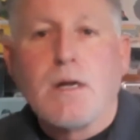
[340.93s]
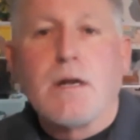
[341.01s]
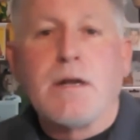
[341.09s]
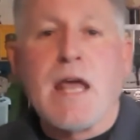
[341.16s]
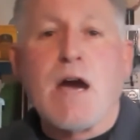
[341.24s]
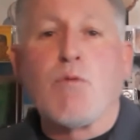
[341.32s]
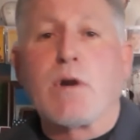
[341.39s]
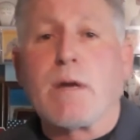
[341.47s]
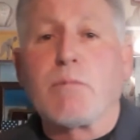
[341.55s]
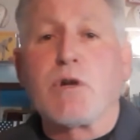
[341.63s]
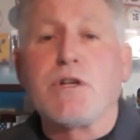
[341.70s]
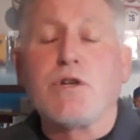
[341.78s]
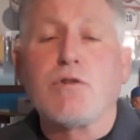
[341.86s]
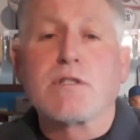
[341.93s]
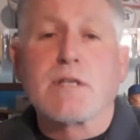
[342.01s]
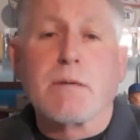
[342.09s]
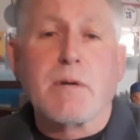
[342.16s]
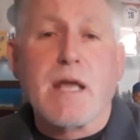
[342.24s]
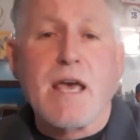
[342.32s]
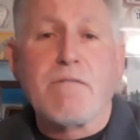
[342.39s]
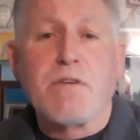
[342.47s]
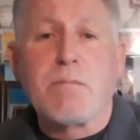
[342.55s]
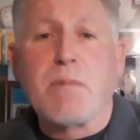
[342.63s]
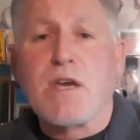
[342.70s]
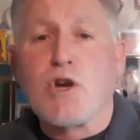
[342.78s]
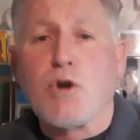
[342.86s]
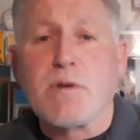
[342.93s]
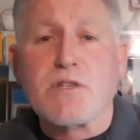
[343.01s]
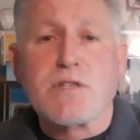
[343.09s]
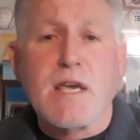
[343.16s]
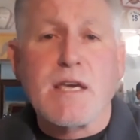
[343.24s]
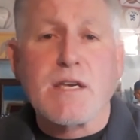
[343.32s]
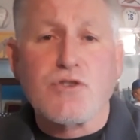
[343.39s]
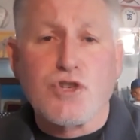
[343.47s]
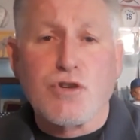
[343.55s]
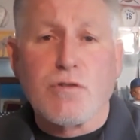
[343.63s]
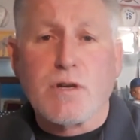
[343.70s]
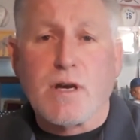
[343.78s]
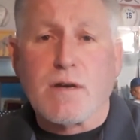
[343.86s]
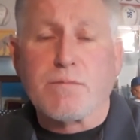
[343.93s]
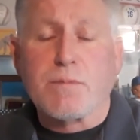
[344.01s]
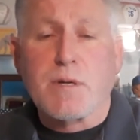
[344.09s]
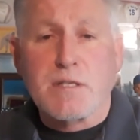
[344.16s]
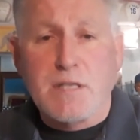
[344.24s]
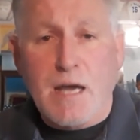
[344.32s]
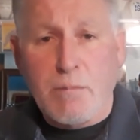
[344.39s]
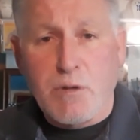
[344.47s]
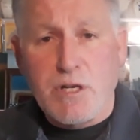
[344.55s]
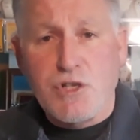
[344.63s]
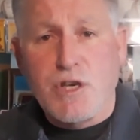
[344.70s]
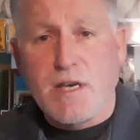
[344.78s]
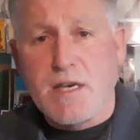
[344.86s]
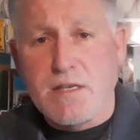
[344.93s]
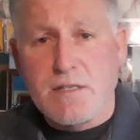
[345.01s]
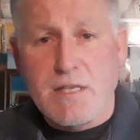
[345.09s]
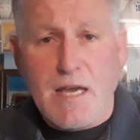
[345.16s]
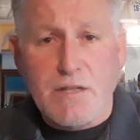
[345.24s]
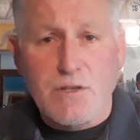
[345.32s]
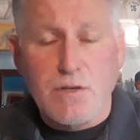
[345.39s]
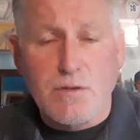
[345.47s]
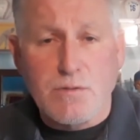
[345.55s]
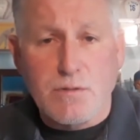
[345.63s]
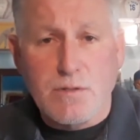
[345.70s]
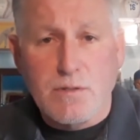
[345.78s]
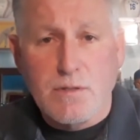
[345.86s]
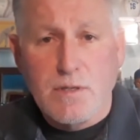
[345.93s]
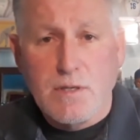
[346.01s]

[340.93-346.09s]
Now what I'm going to do is I'm going to have inmate Gomez take his shirt off because I'm going to check his tattoos.